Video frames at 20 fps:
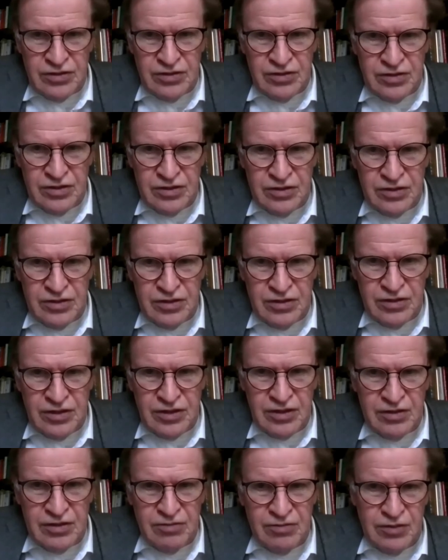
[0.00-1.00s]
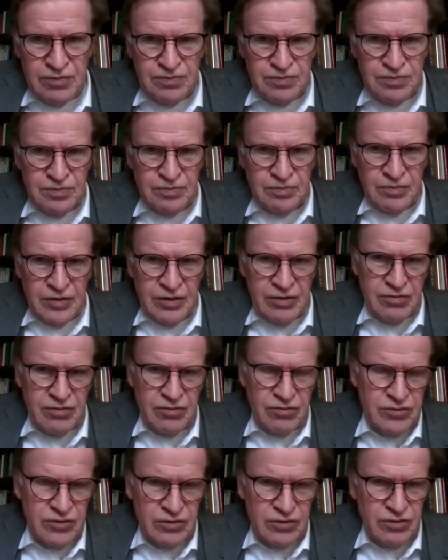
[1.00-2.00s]
and think, well, you
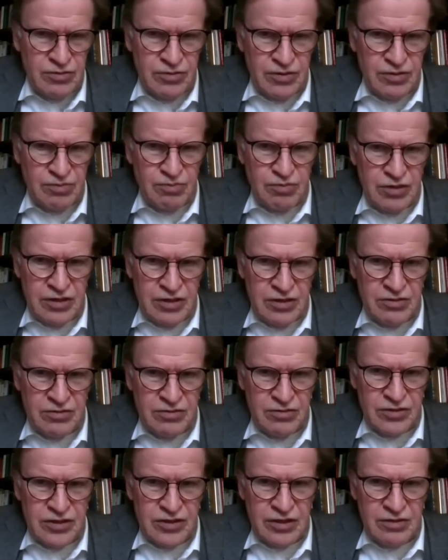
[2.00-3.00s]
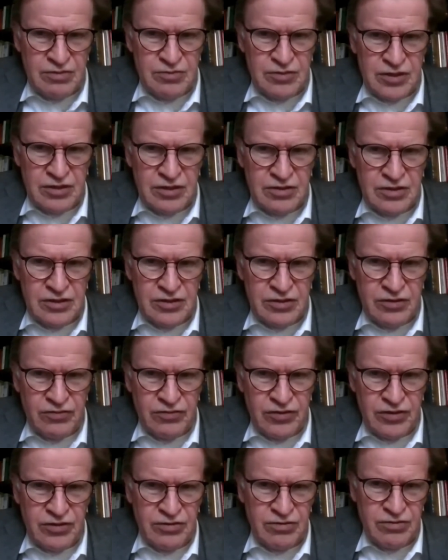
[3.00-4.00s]
know, also the political circumstances of
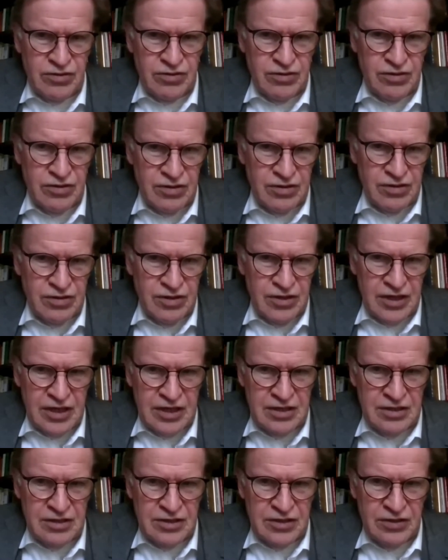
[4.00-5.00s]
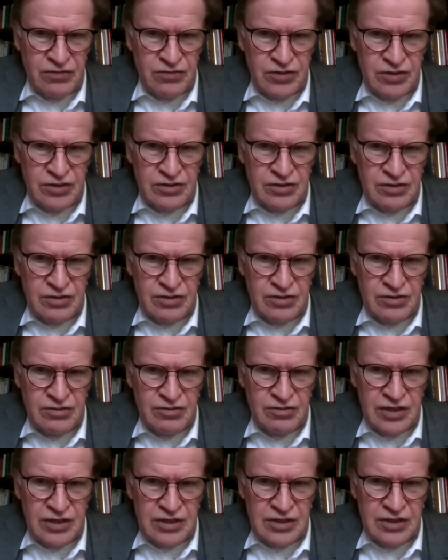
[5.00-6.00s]
it. You know, in the 1970s in the
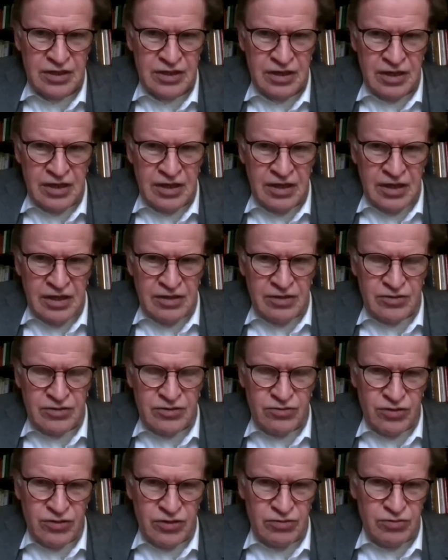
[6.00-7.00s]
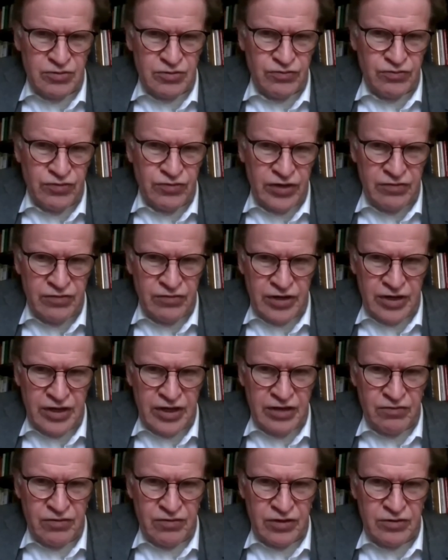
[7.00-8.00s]
US, the story was very, very
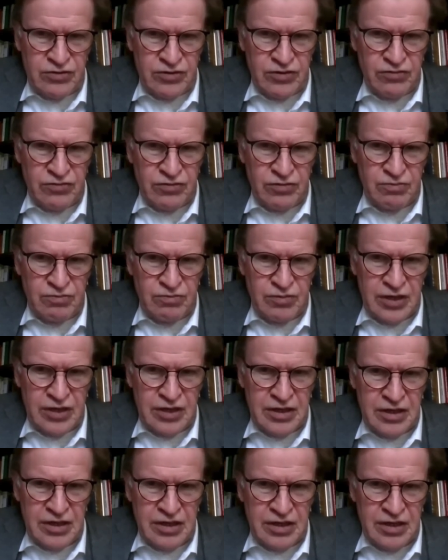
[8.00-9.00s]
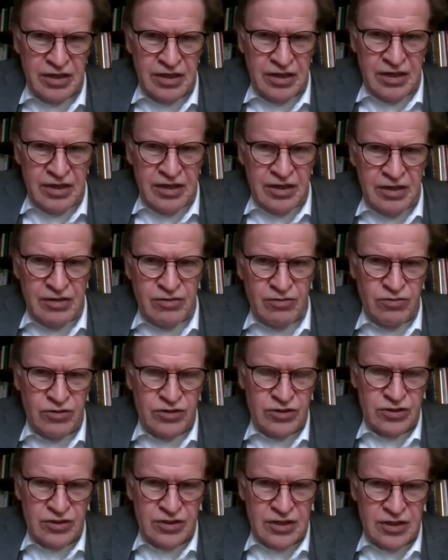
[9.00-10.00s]
heavily driven by
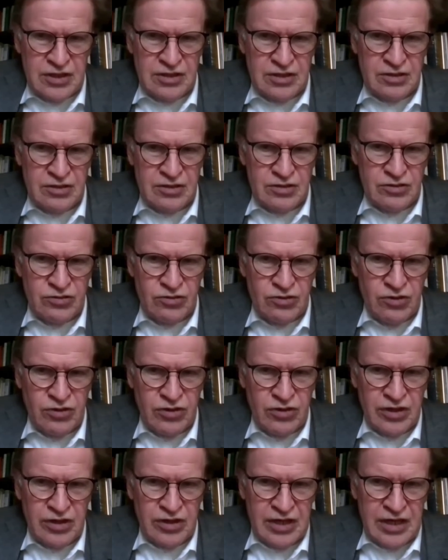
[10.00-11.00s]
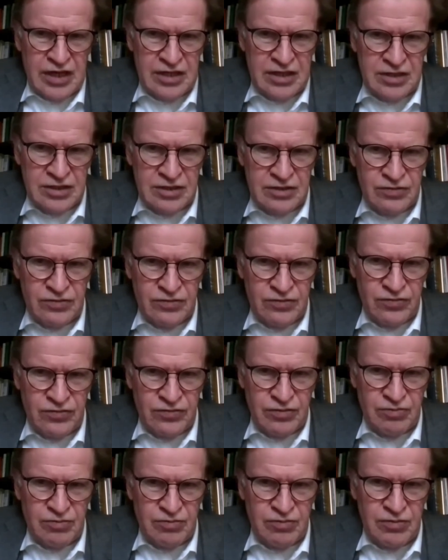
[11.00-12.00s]
Richard Nixon drawing a lesson
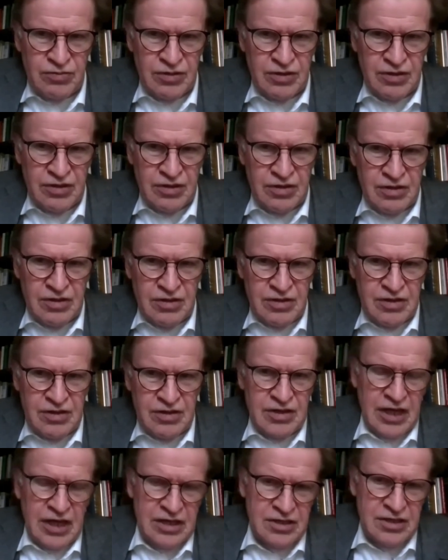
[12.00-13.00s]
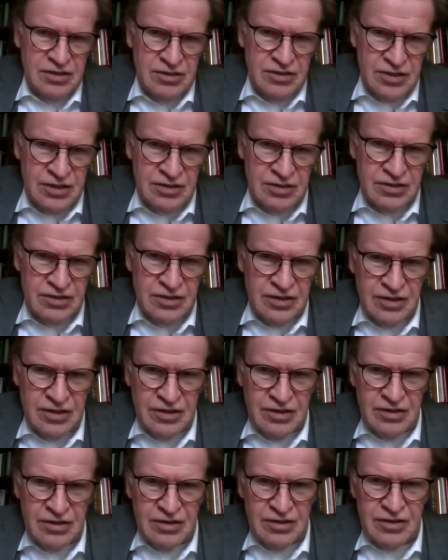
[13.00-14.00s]
from 1960.
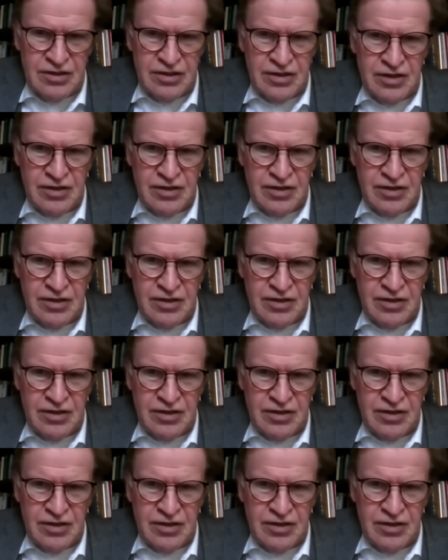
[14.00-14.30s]
And